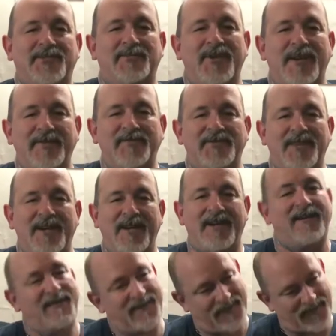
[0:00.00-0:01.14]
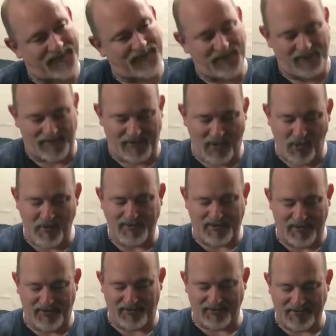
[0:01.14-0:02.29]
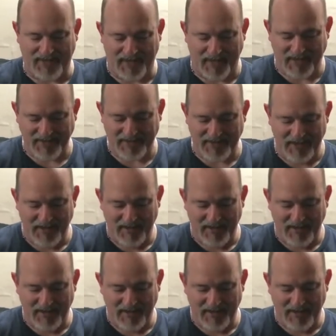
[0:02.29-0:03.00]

Creative Shack. It's your host, Uncle Tats.